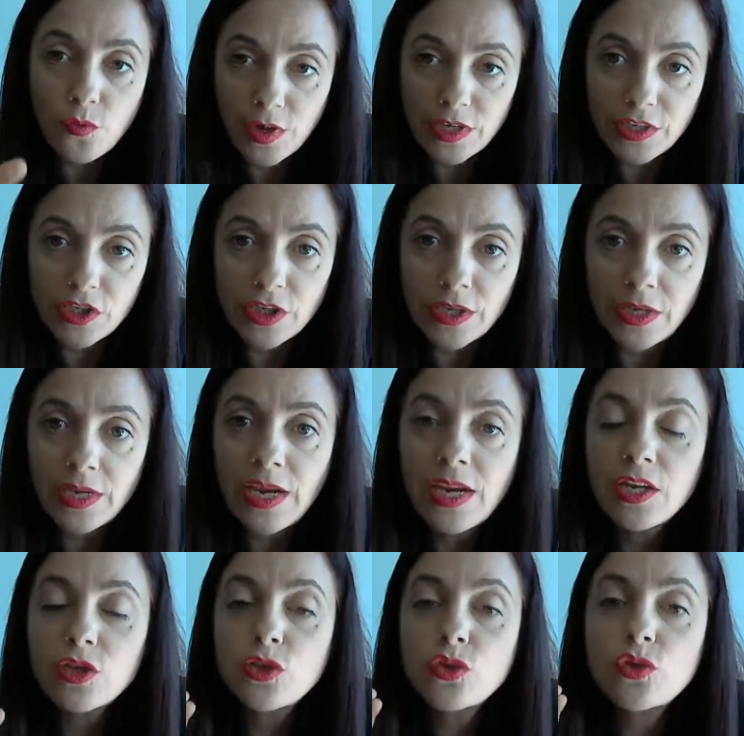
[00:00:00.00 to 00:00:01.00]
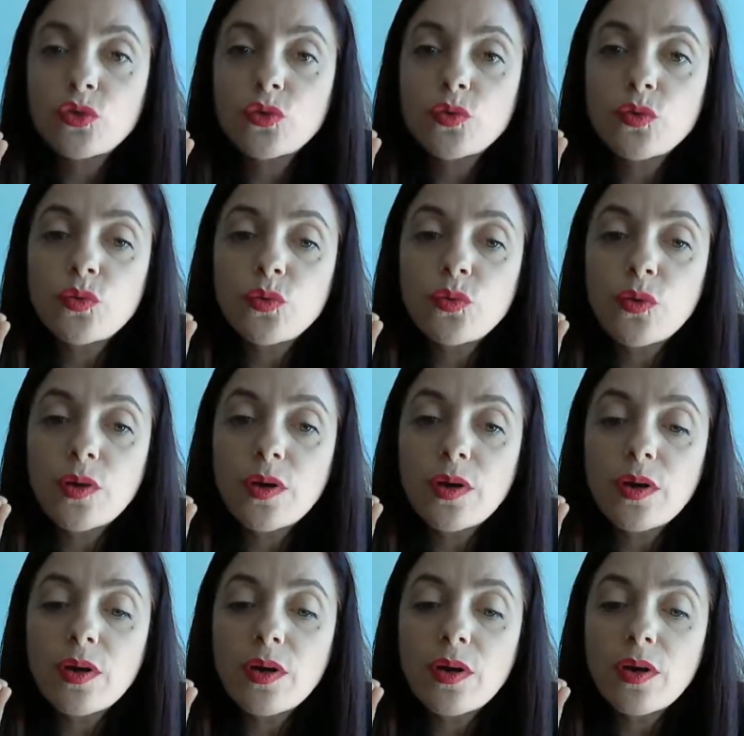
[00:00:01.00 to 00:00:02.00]
region to
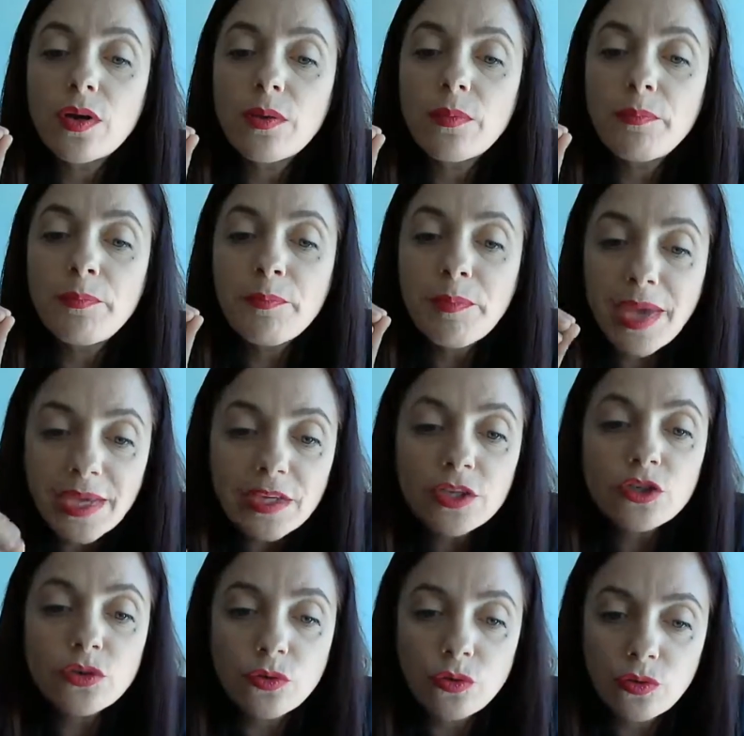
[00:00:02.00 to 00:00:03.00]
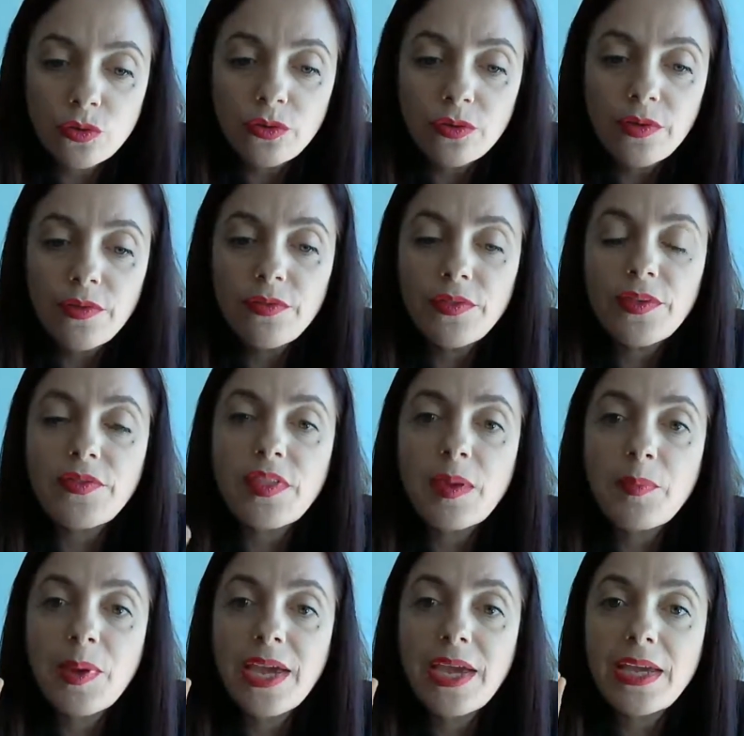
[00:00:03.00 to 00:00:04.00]
make sure that
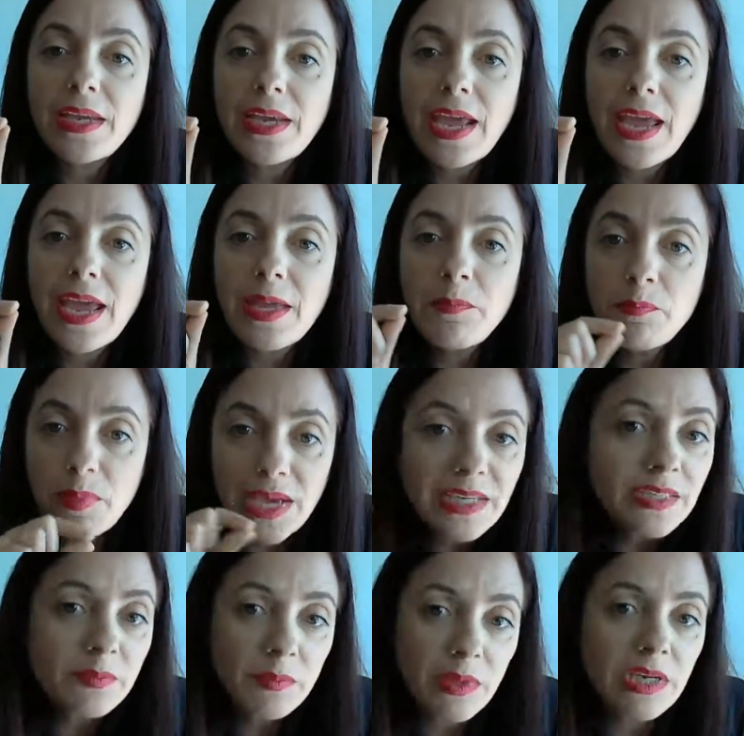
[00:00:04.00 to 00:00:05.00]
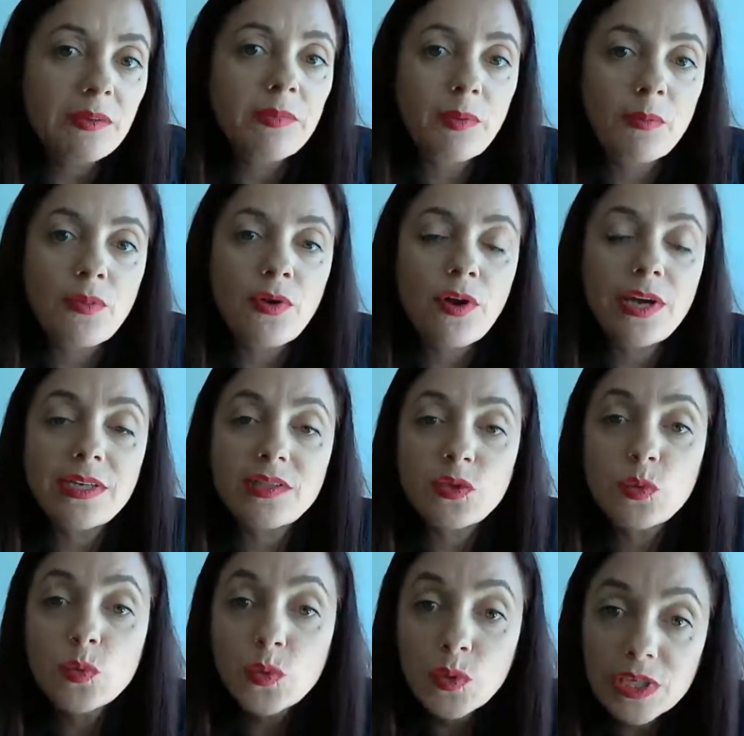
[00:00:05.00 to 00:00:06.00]
they're paid a base minimum
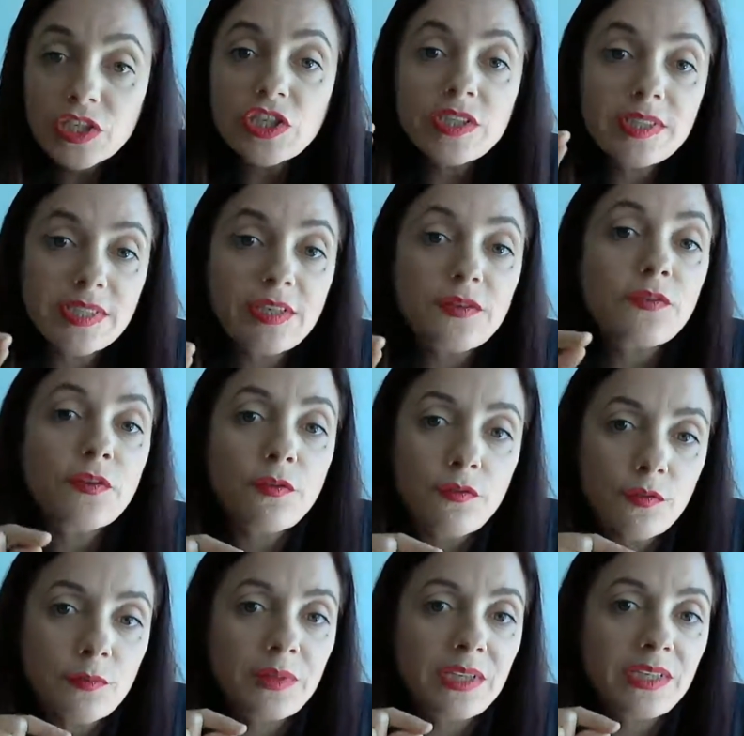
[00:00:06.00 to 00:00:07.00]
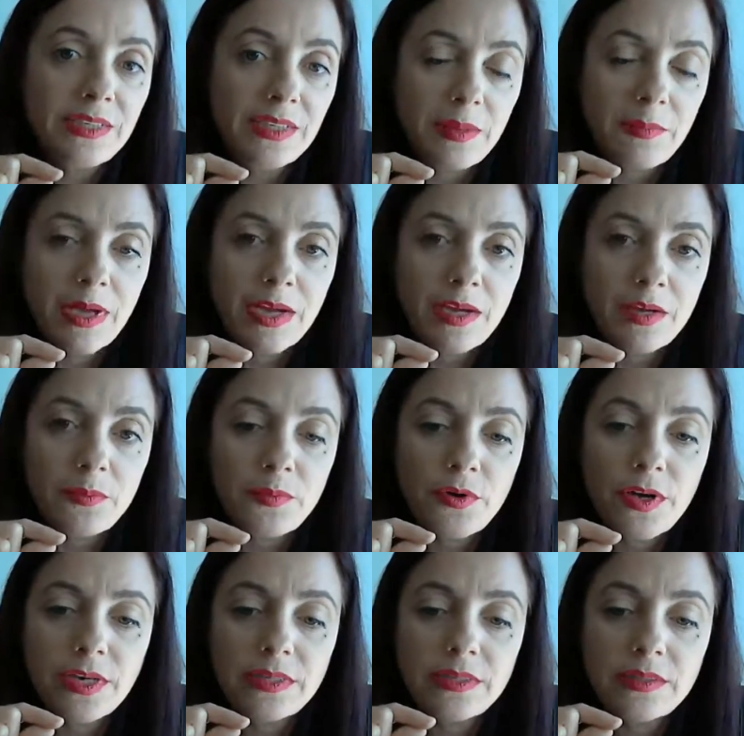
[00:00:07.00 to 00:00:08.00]
price, which is different from the sea market
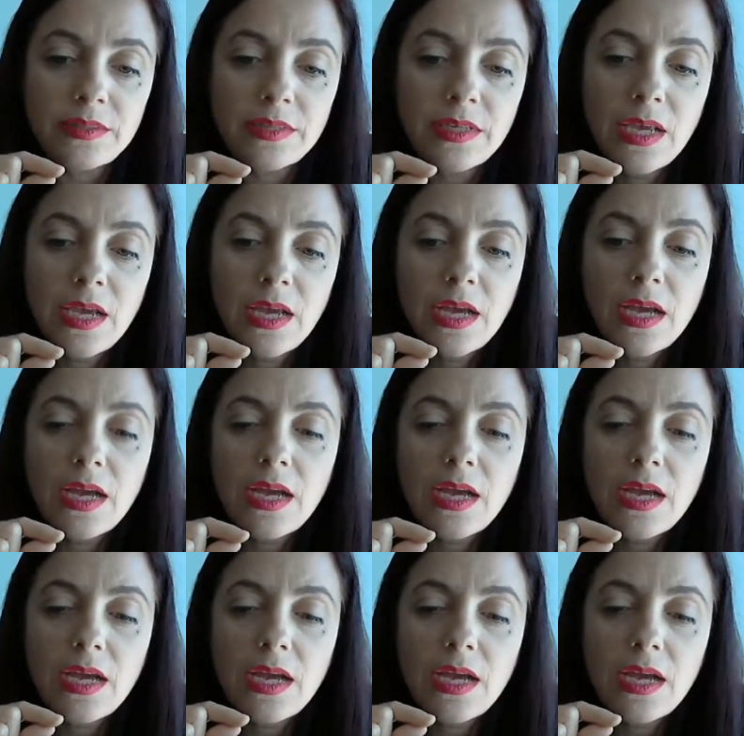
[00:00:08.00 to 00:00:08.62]
price.